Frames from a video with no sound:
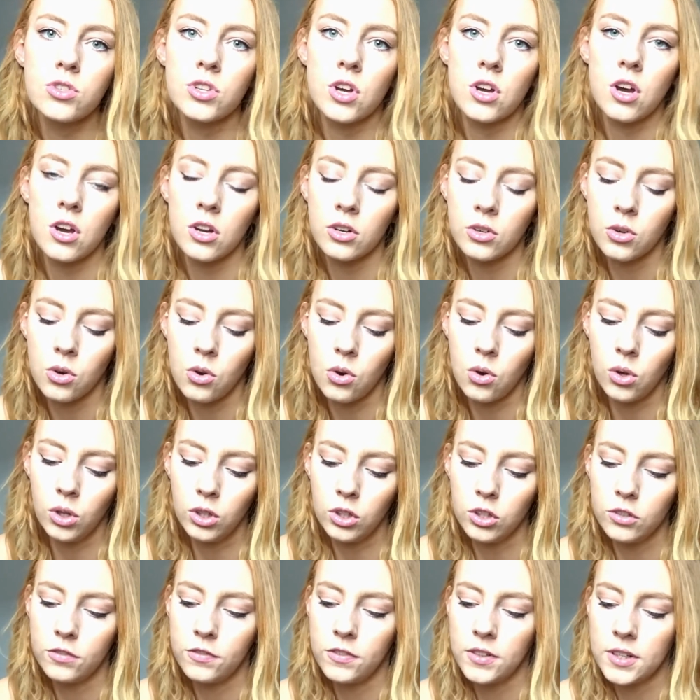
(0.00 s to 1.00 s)
on all
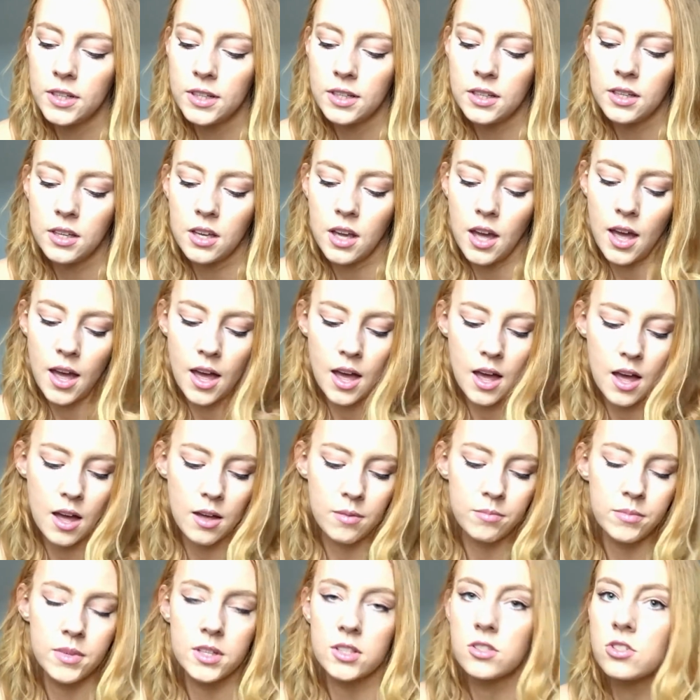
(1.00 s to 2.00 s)
lovely
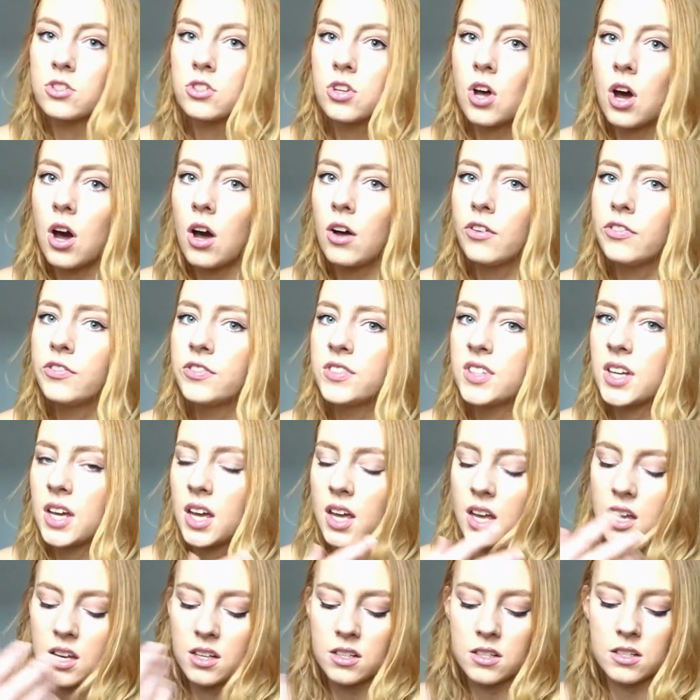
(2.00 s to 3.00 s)
and soft,
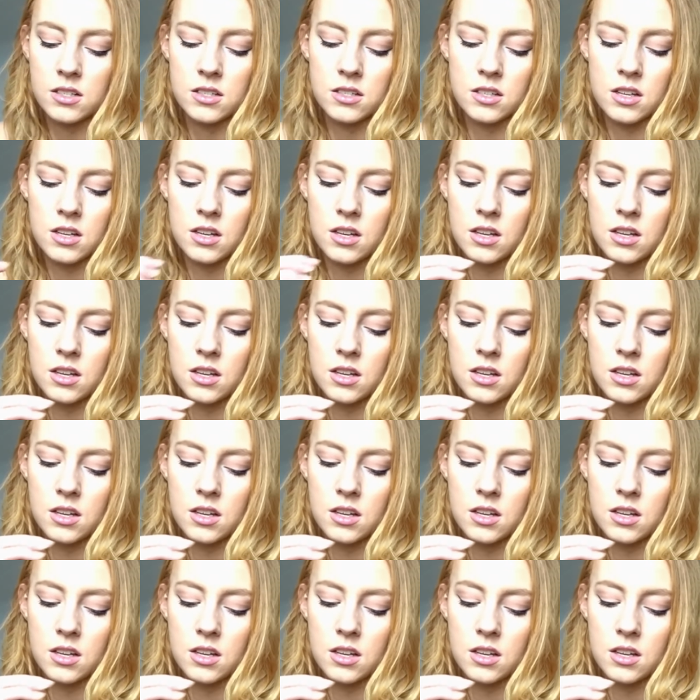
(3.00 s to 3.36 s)
and